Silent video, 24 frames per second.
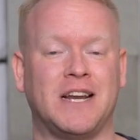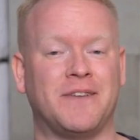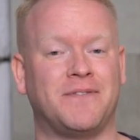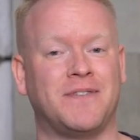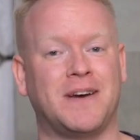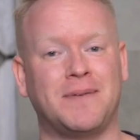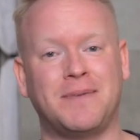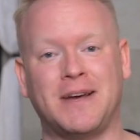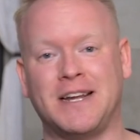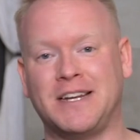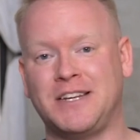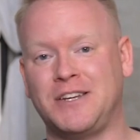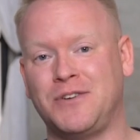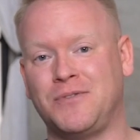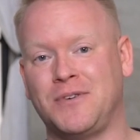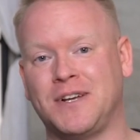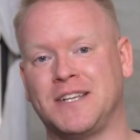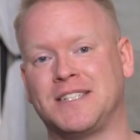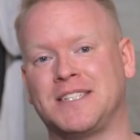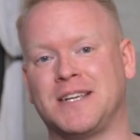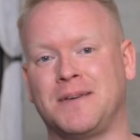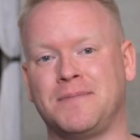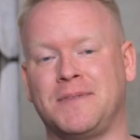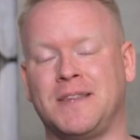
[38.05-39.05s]
If I'm not
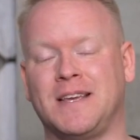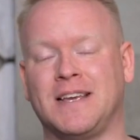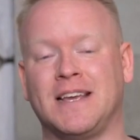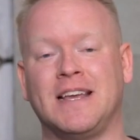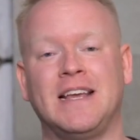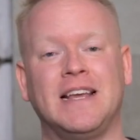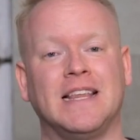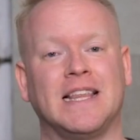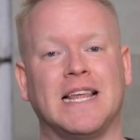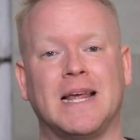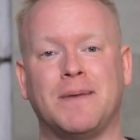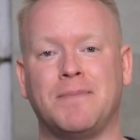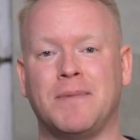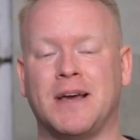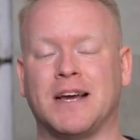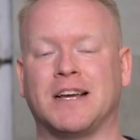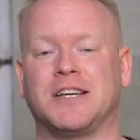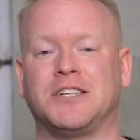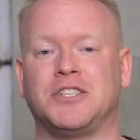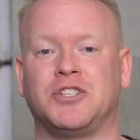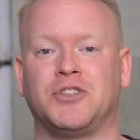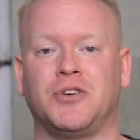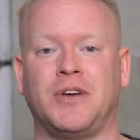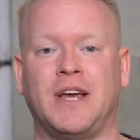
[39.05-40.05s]
doing something, I'm not
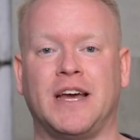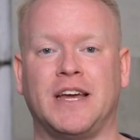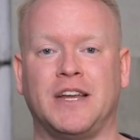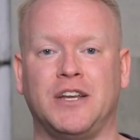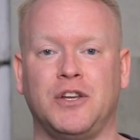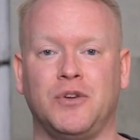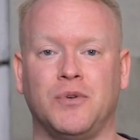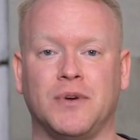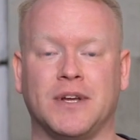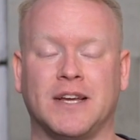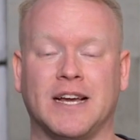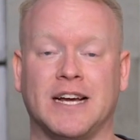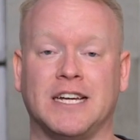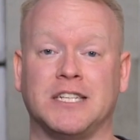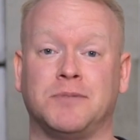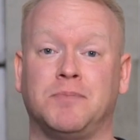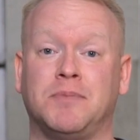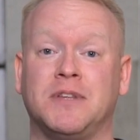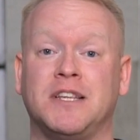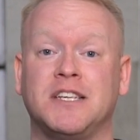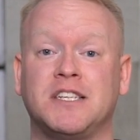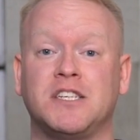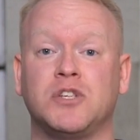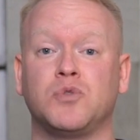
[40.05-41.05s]
going to show you how to do it, guys.
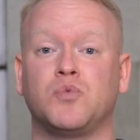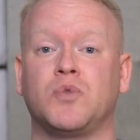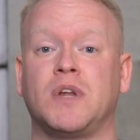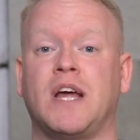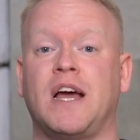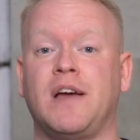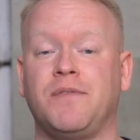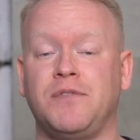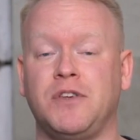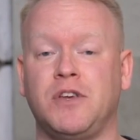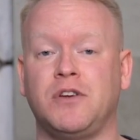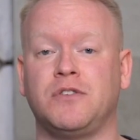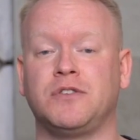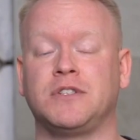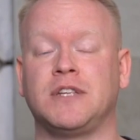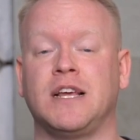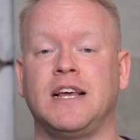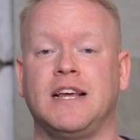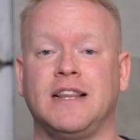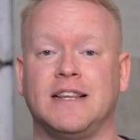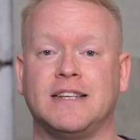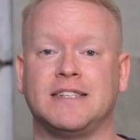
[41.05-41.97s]
But this is what I've used.